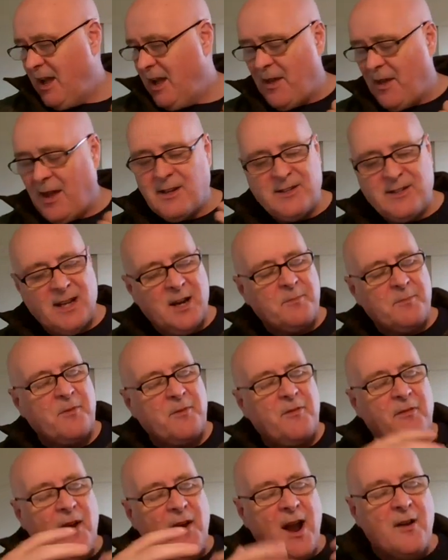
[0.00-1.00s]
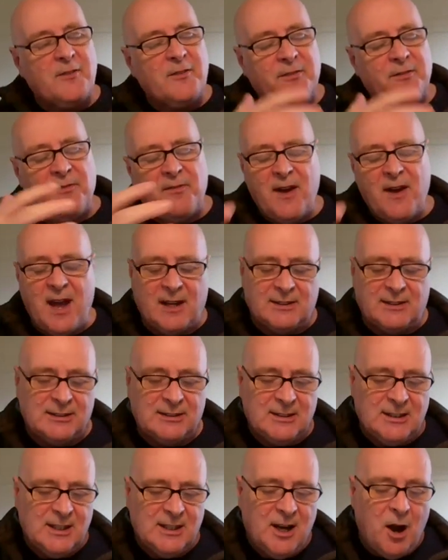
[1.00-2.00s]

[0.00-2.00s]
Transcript: And that's had a profound effect